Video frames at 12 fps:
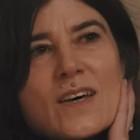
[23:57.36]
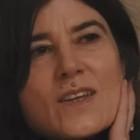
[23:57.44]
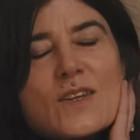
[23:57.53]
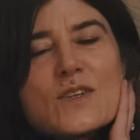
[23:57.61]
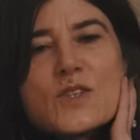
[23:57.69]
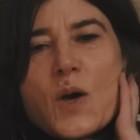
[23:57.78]

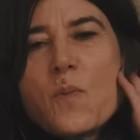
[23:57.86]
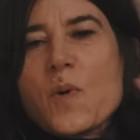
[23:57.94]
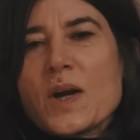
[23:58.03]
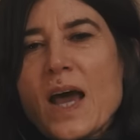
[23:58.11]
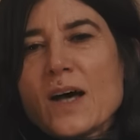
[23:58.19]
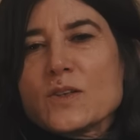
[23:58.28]
that
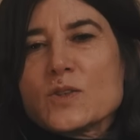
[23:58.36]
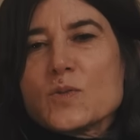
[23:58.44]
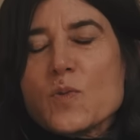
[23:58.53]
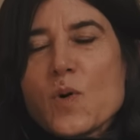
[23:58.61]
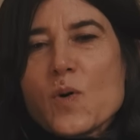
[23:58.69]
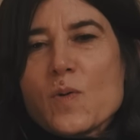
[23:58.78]
someone
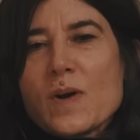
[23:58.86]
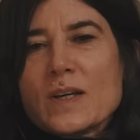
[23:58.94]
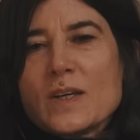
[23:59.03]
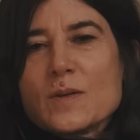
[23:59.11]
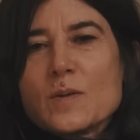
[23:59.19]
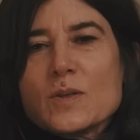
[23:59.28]
else wore
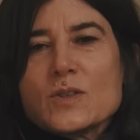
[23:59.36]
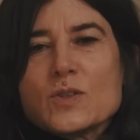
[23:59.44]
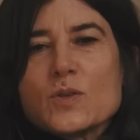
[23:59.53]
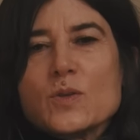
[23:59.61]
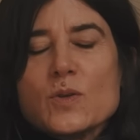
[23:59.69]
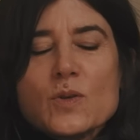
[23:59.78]
when you were at
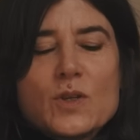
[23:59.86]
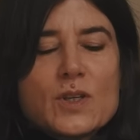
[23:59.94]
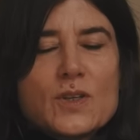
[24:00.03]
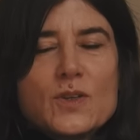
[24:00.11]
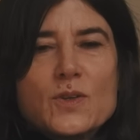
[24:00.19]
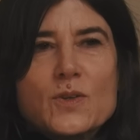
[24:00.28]
school
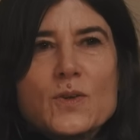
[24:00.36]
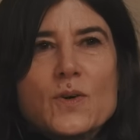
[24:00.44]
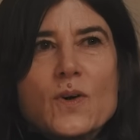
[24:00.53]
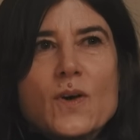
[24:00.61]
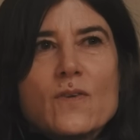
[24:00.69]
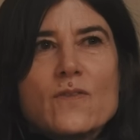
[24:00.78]
that you
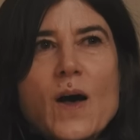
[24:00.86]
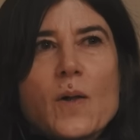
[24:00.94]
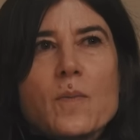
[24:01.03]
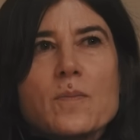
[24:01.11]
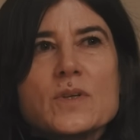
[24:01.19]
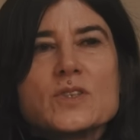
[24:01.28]

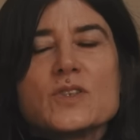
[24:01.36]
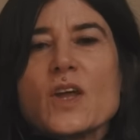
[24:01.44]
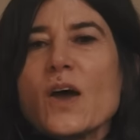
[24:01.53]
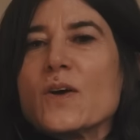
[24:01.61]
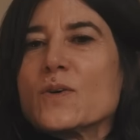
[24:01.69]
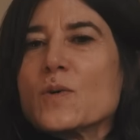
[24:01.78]
felt
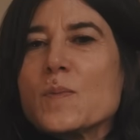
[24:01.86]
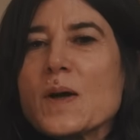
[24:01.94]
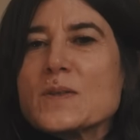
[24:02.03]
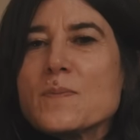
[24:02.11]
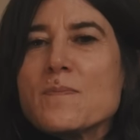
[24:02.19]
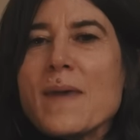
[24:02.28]
bestowed
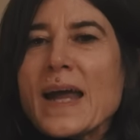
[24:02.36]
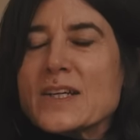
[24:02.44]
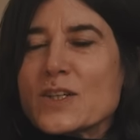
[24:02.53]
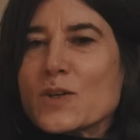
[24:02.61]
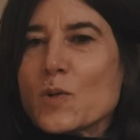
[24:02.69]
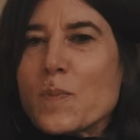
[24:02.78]
almost
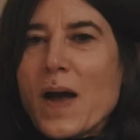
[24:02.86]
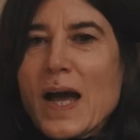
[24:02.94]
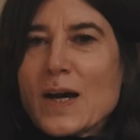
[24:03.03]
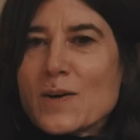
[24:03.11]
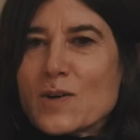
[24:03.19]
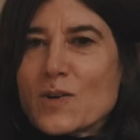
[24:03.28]
magical power